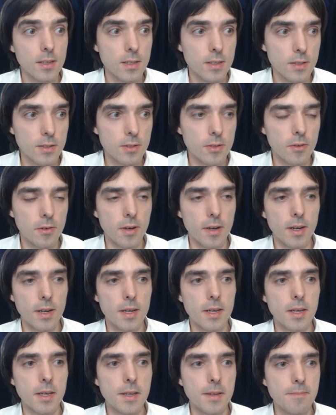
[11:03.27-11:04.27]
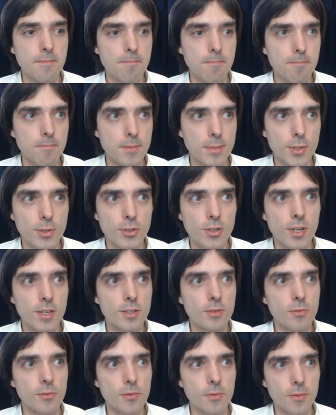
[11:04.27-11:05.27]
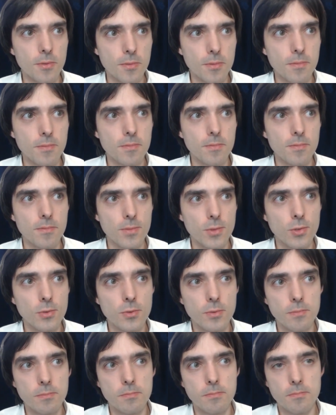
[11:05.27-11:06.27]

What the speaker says: So I suggest to